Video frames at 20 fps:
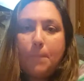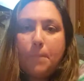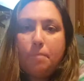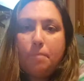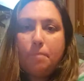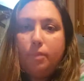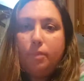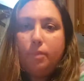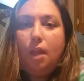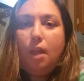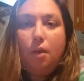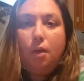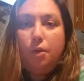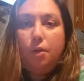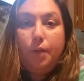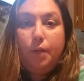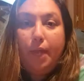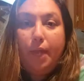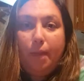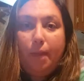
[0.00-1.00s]
No, you
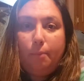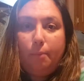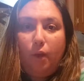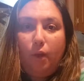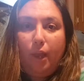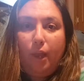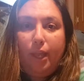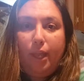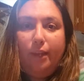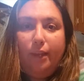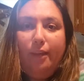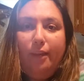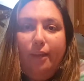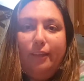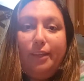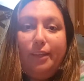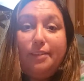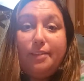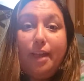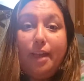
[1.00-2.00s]
can't, Brian. At
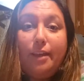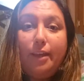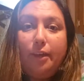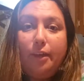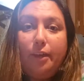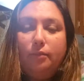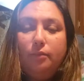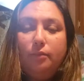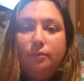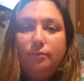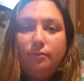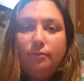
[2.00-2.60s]
least I don't.